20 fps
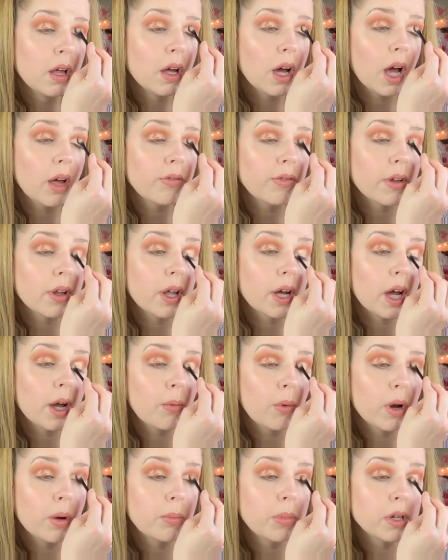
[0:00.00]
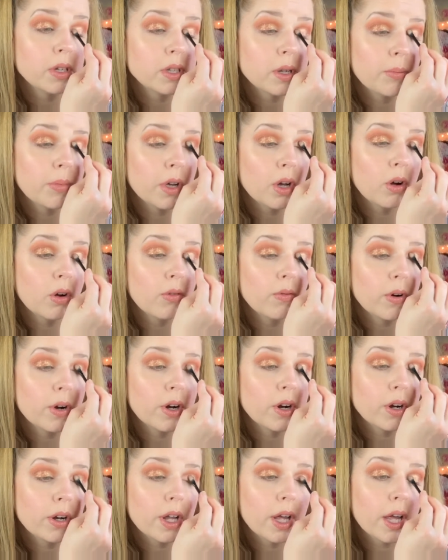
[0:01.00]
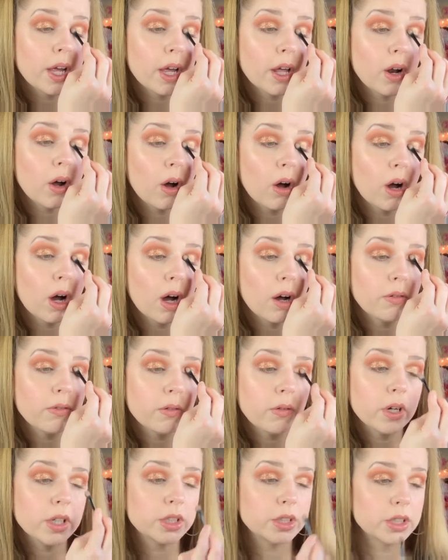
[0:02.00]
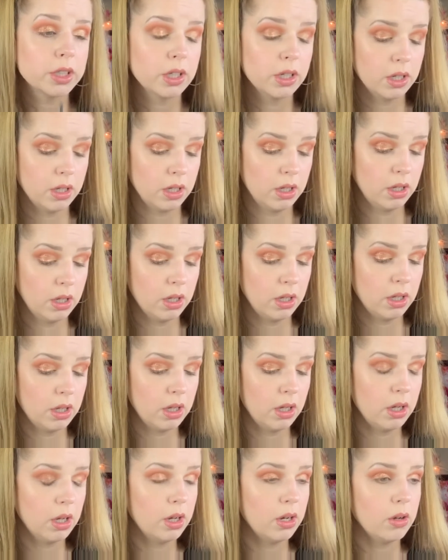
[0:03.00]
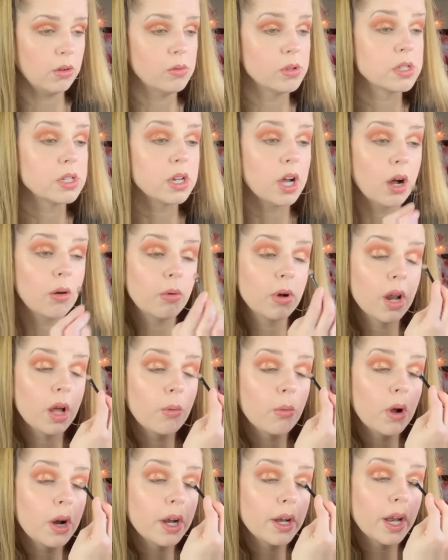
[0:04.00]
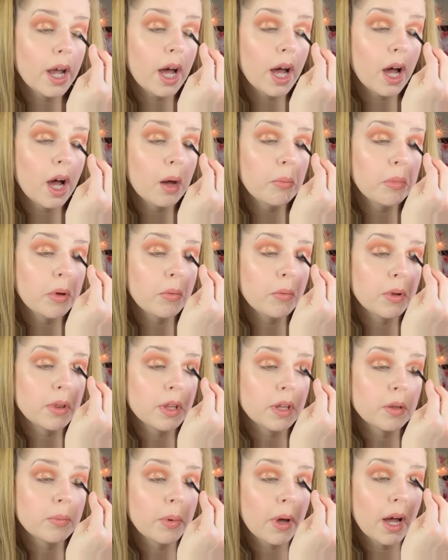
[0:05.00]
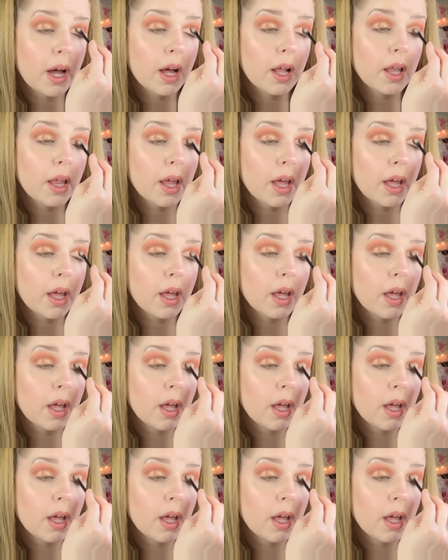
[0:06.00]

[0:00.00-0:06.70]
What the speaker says: I feel like I want to put something over it or take it off, which, you know, is not what I wanted to happen with this palette.